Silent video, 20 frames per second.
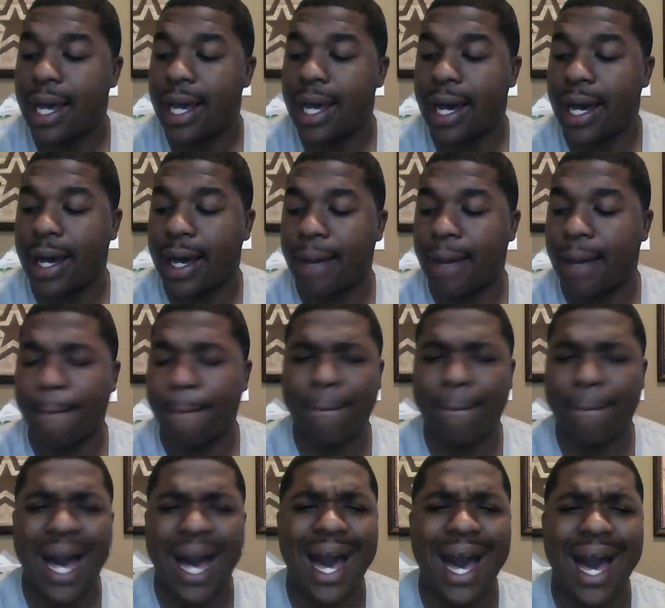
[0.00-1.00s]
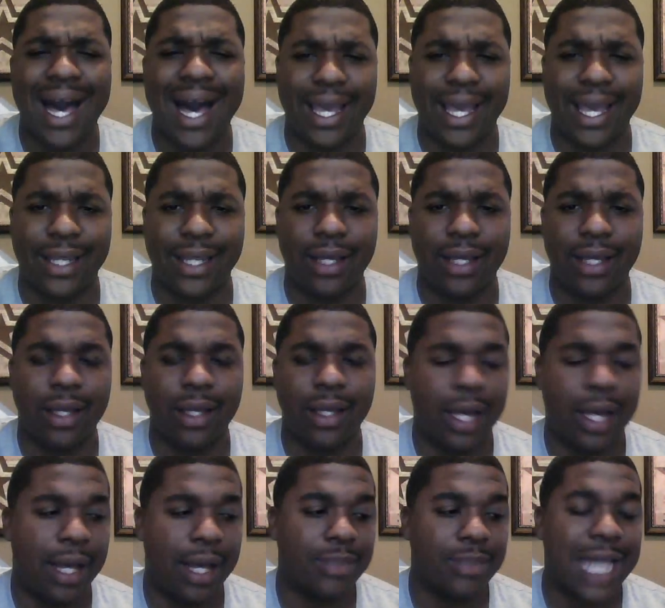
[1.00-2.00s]
pine
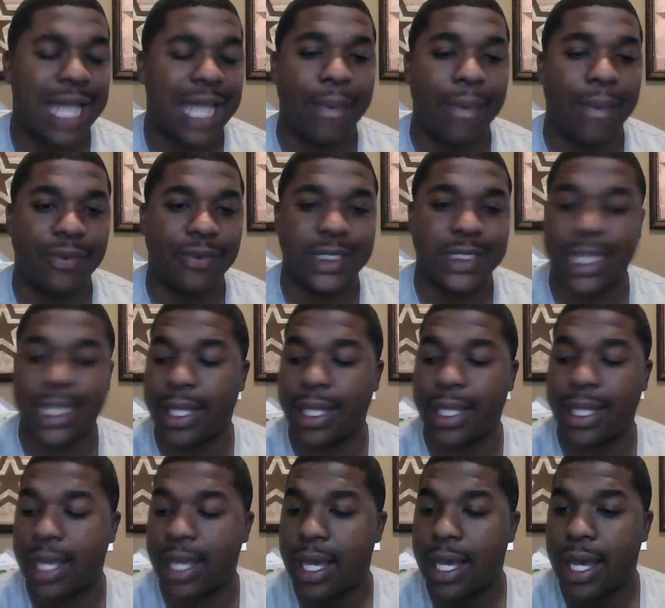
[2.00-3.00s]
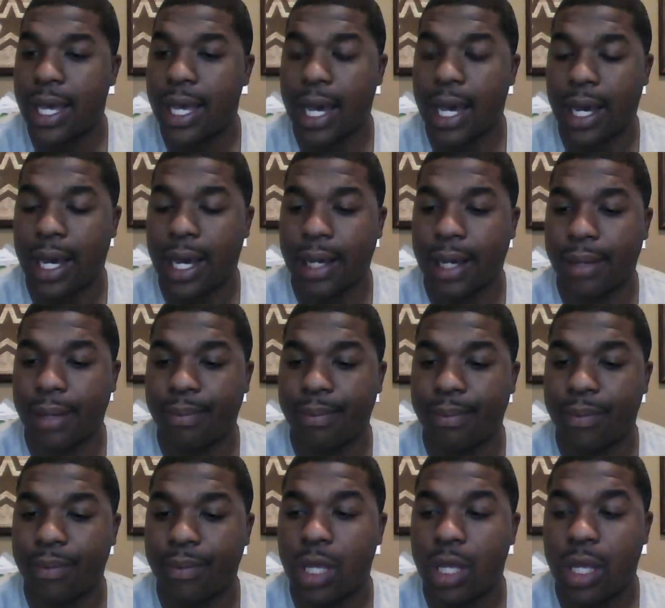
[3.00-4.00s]
type of scent.
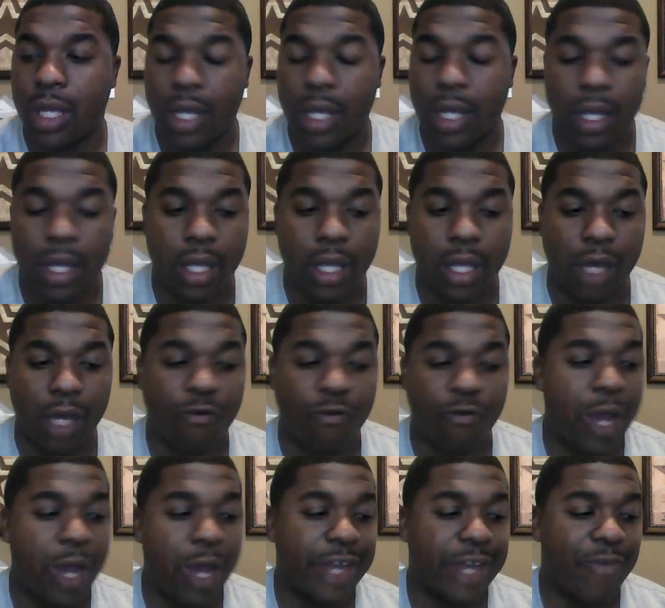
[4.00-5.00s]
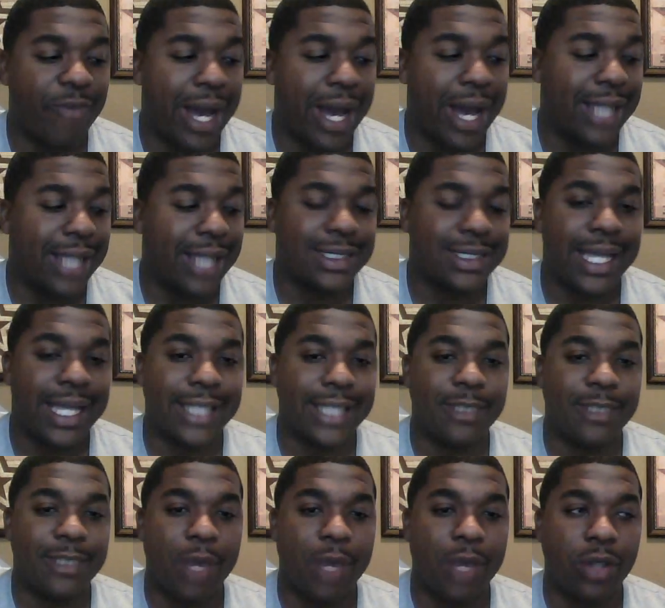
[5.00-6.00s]
Um, a friend of mine said
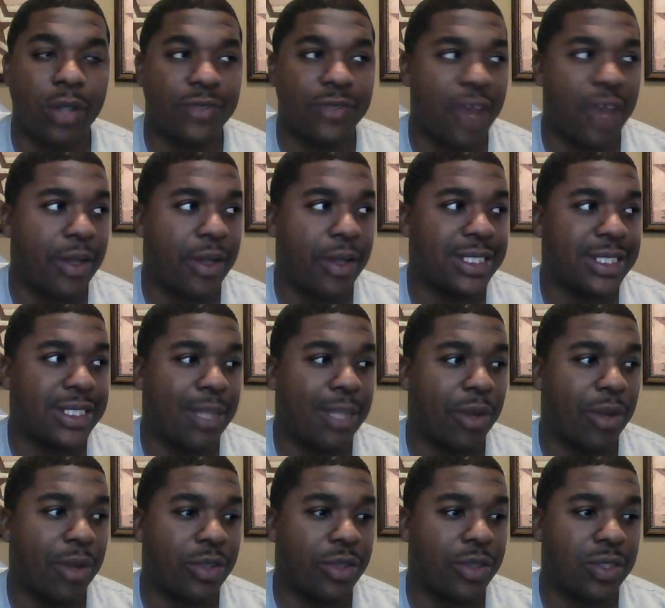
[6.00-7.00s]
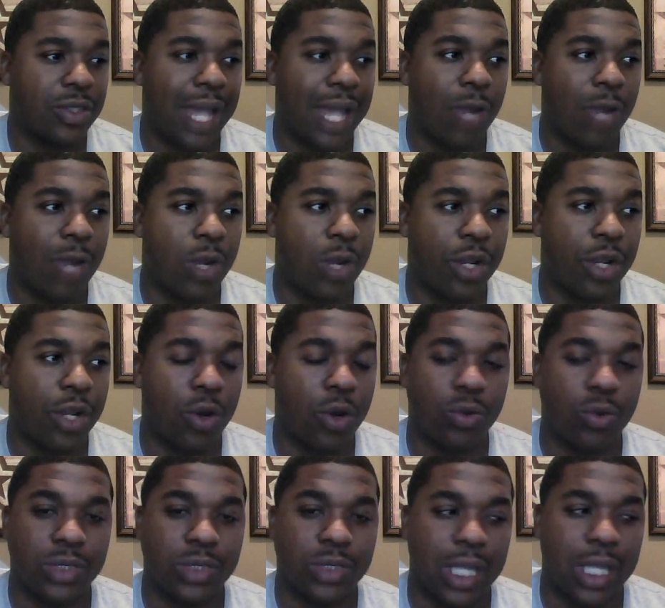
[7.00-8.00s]
it smells very similar to like one of
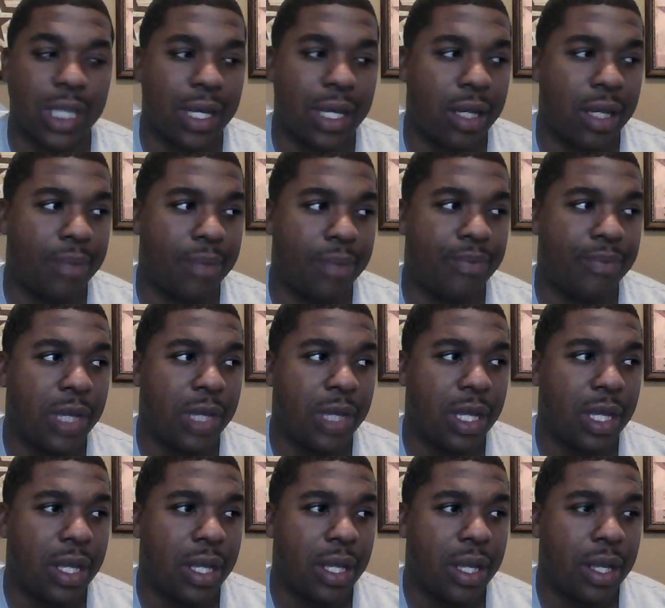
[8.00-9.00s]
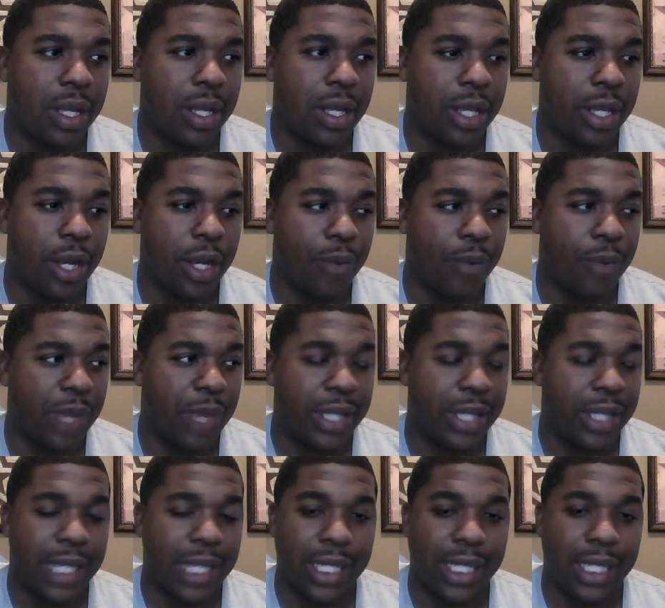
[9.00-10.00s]
those.
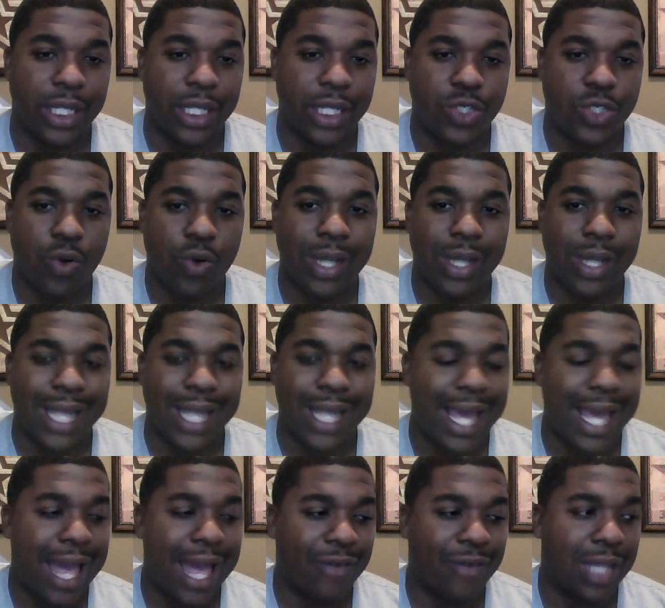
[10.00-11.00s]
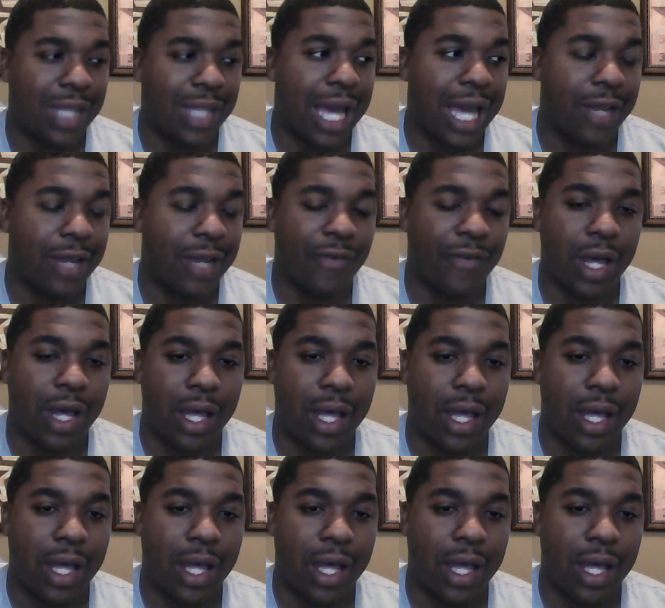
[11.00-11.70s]
In Detroit they have a lot of